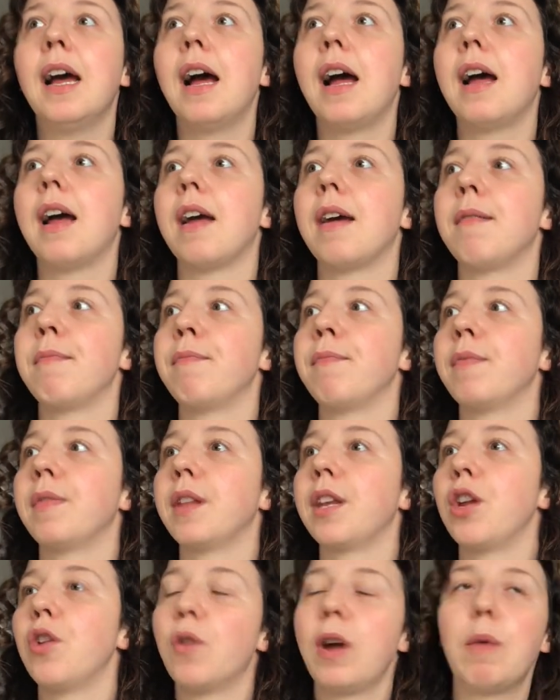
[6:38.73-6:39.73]
You
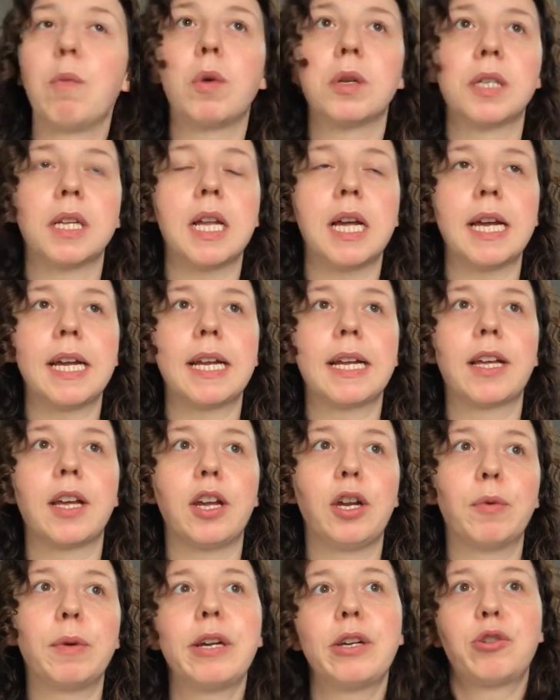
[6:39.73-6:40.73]
know, it wasn't like,
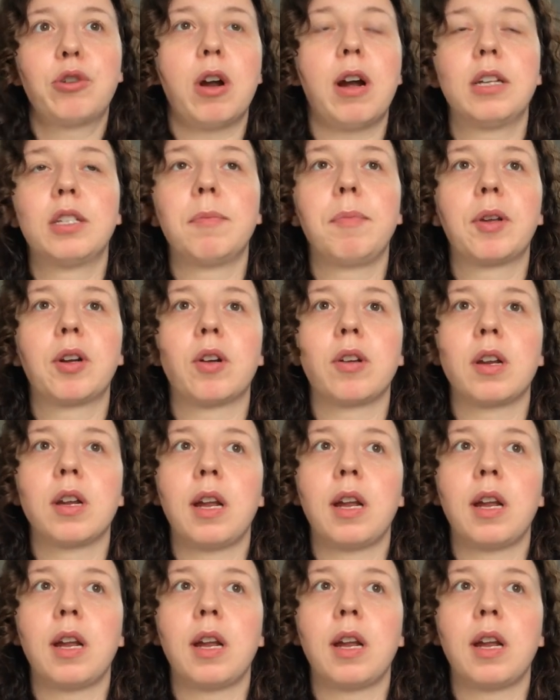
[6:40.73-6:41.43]
you know, when you try something on,